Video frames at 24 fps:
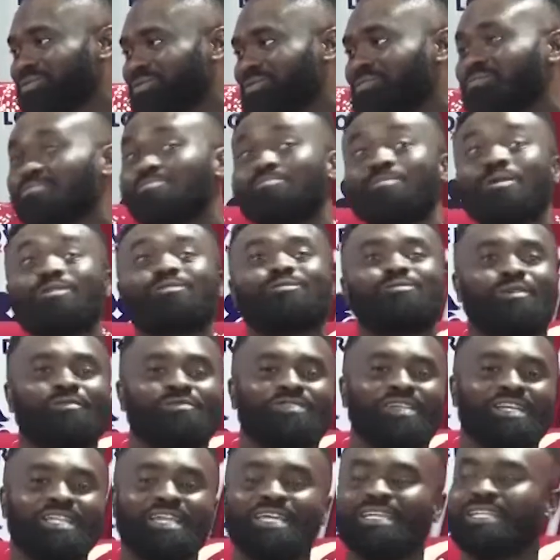most of
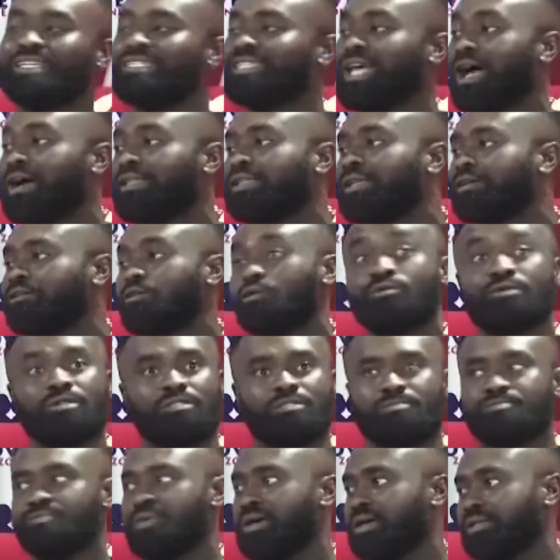the ladies out there don't
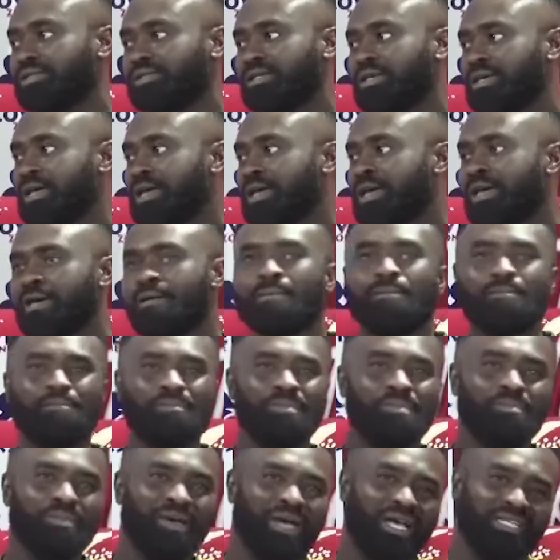respect.
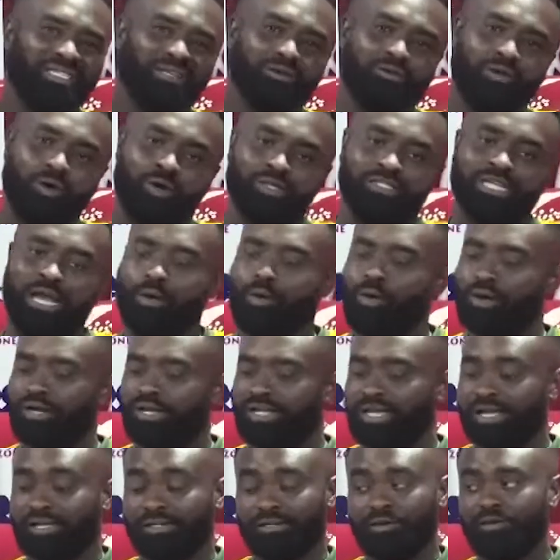Make us a cause, I want a
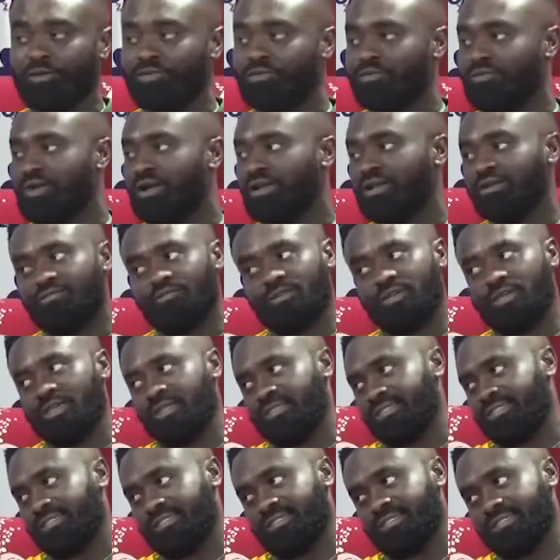cacker, you can't
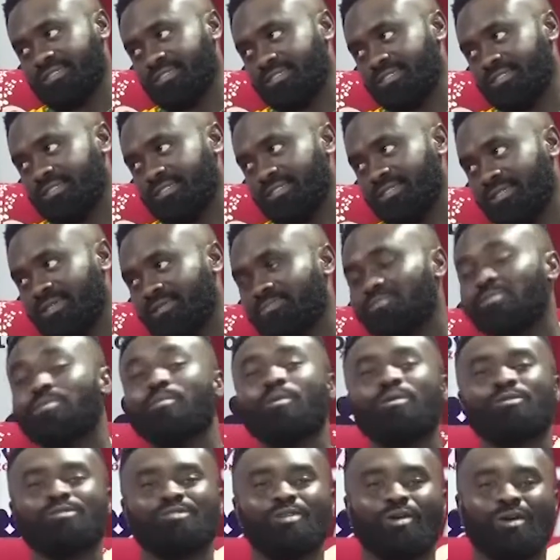forget it. The
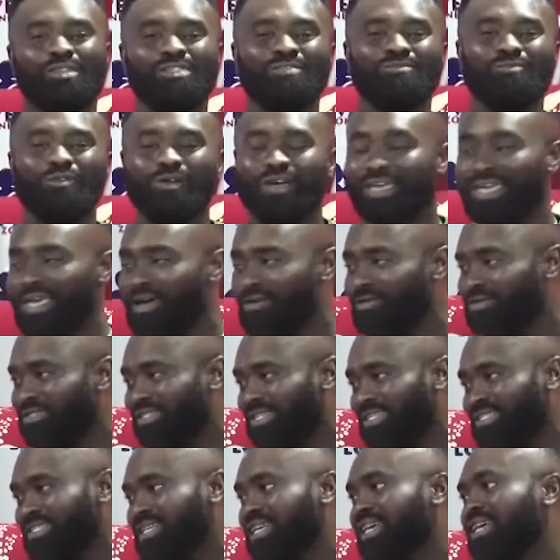boss never forget
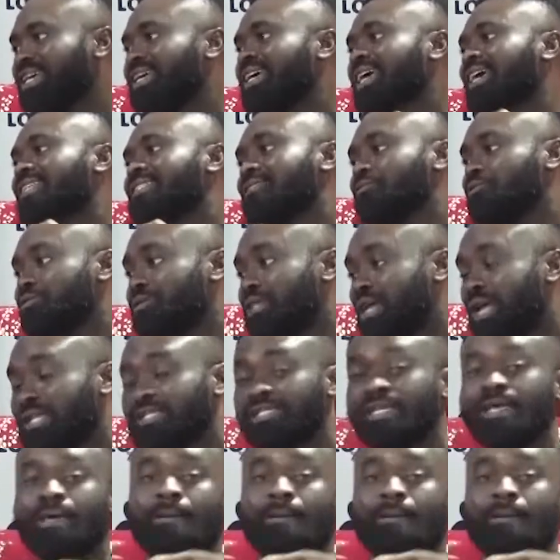it. It is that